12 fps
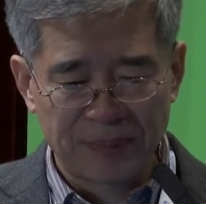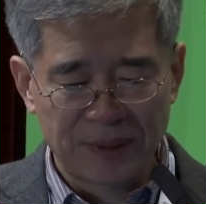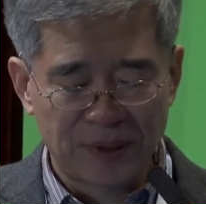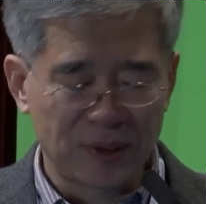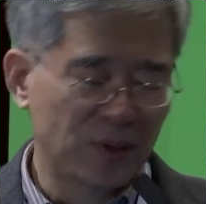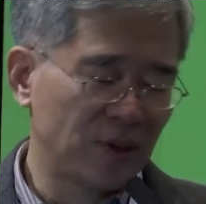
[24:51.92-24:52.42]

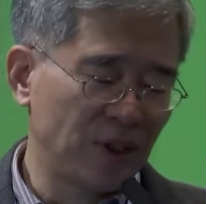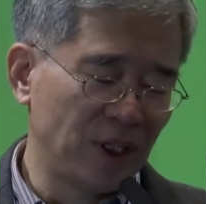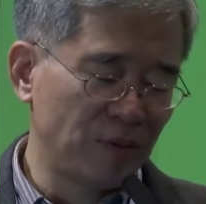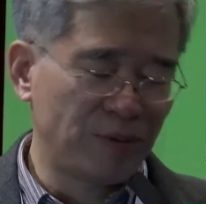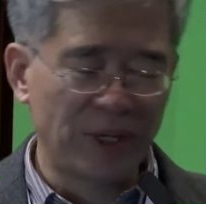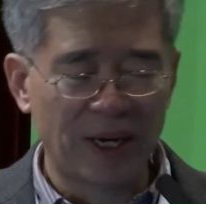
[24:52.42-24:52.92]
So
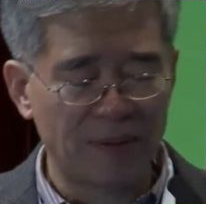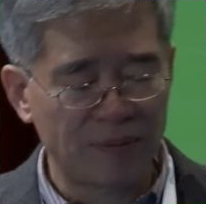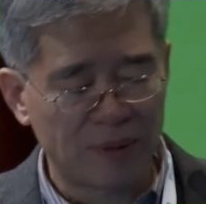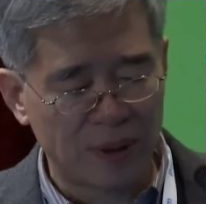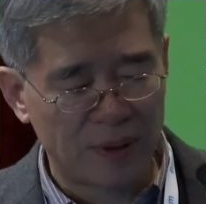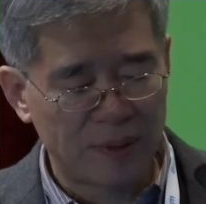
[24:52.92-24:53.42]
if we have,
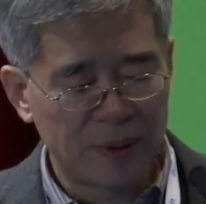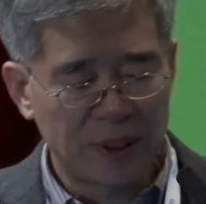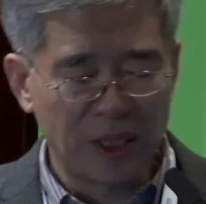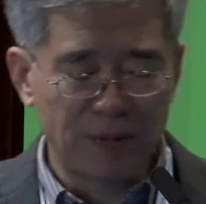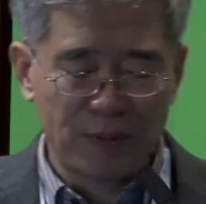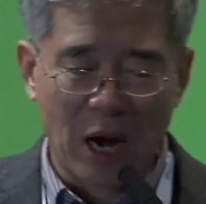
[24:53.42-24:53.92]

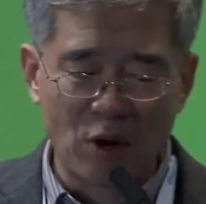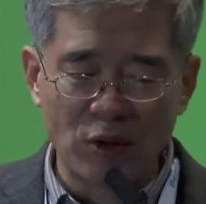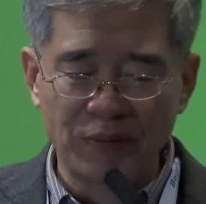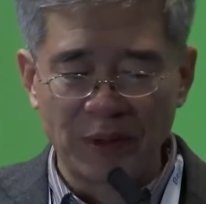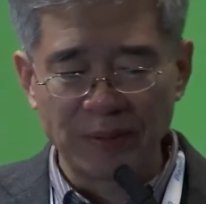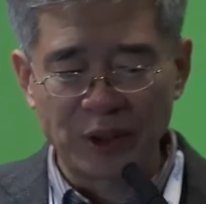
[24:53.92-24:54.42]
if
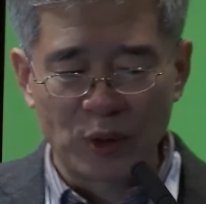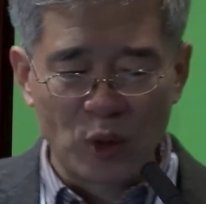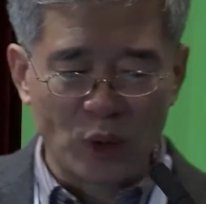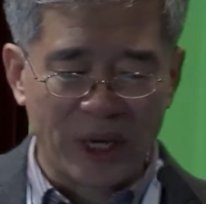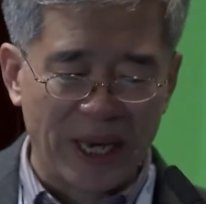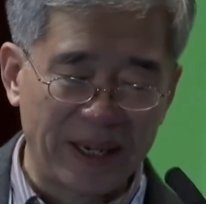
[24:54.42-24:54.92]
our firm is
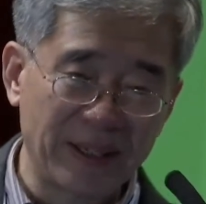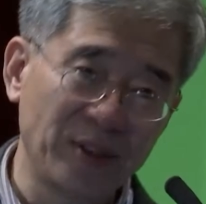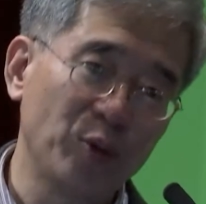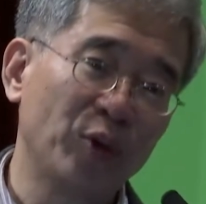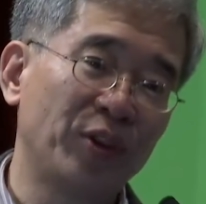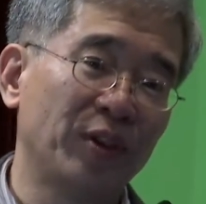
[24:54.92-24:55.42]

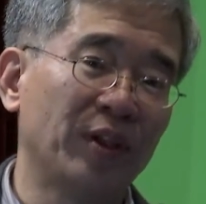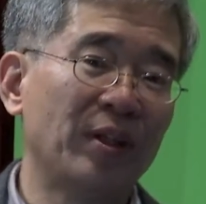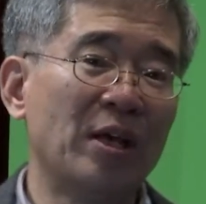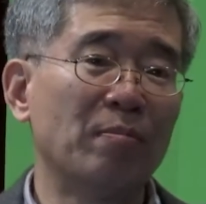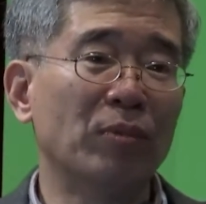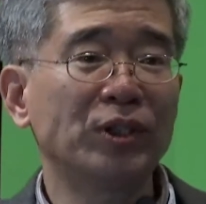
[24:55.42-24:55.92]
located with
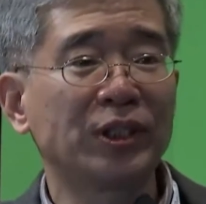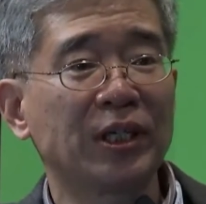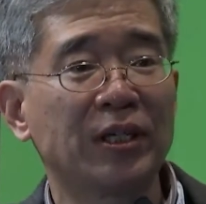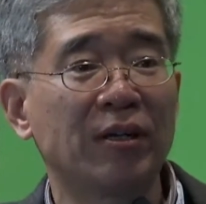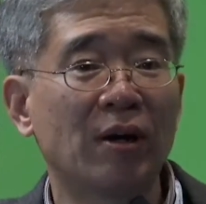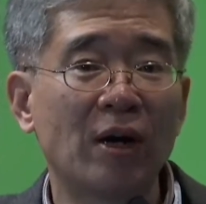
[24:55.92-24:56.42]
a much
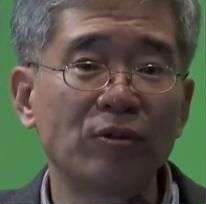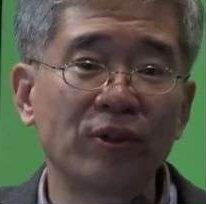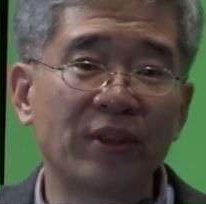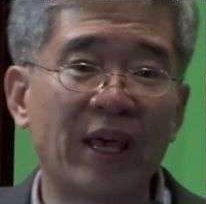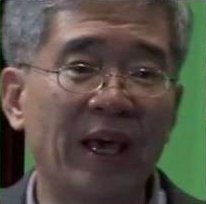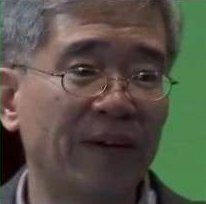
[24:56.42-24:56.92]

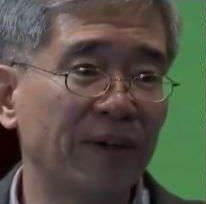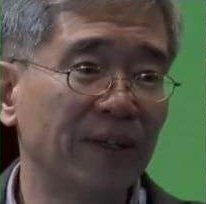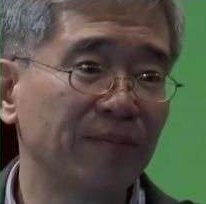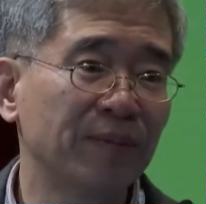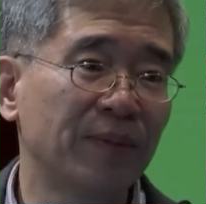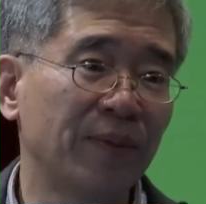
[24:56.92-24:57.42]
crowded
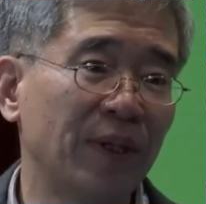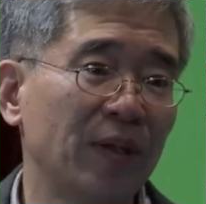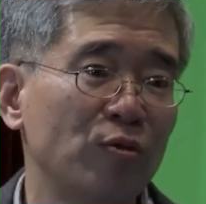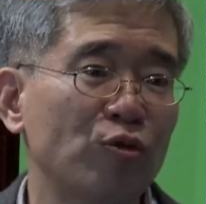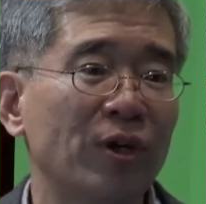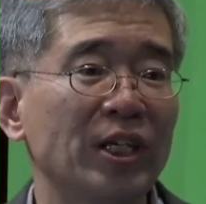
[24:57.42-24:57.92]
area,
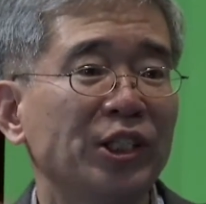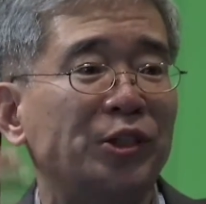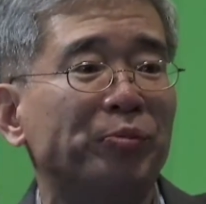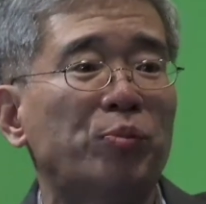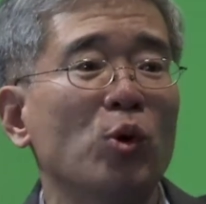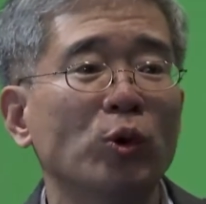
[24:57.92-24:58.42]
then we are
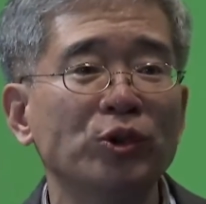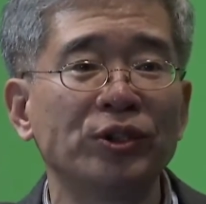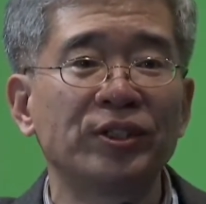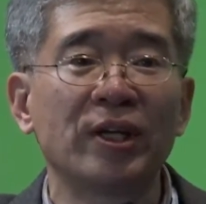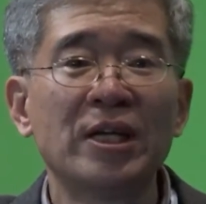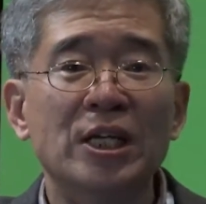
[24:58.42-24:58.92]

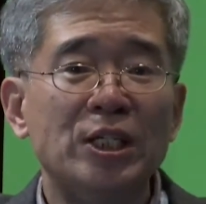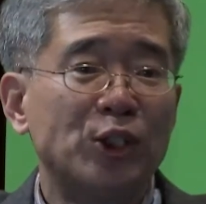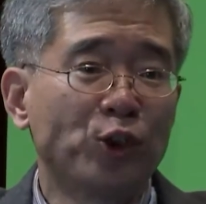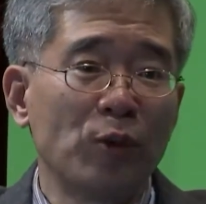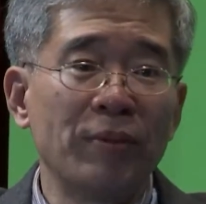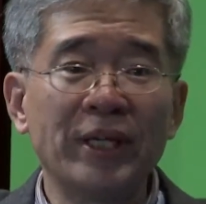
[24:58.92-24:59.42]
exposed to
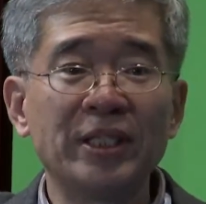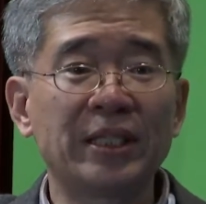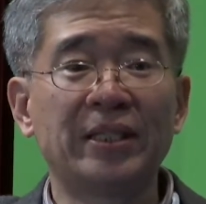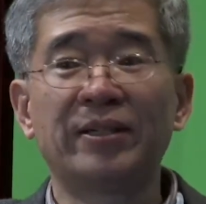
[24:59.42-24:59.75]
so many